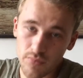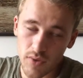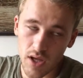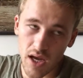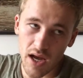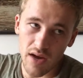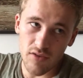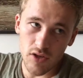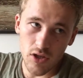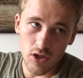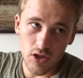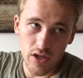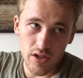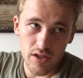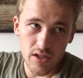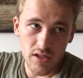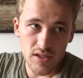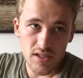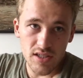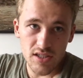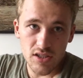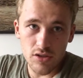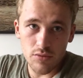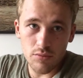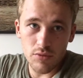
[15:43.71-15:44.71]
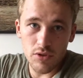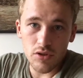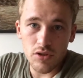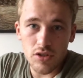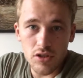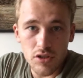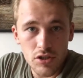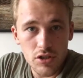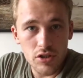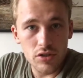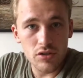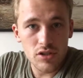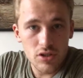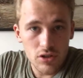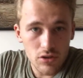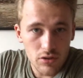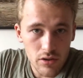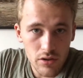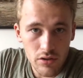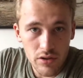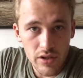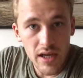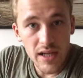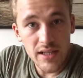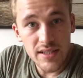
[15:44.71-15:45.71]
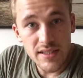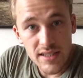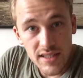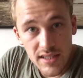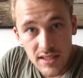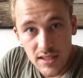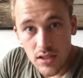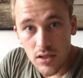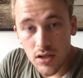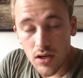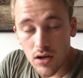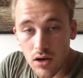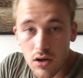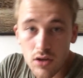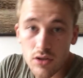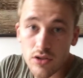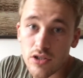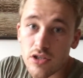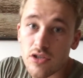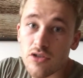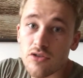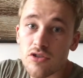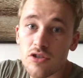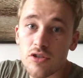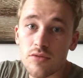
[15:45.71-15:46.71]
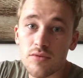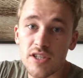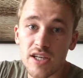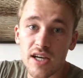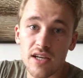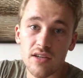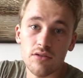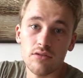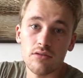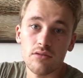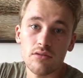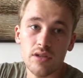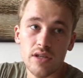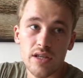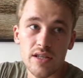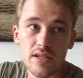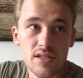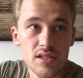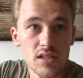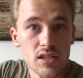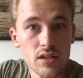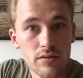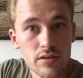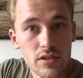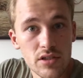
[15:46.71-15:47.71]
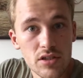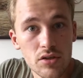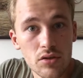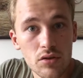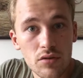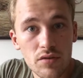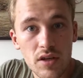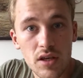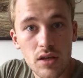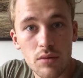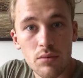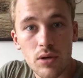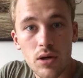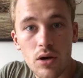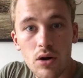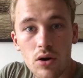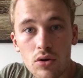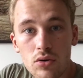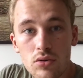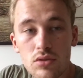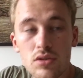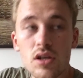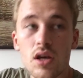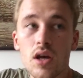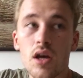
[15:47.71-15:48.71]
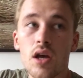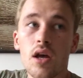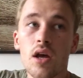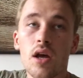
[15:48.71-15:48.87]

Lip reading: Have a look at the distribution tutorial that I did on the YouTube channel in Series 2 of Keeping Goals.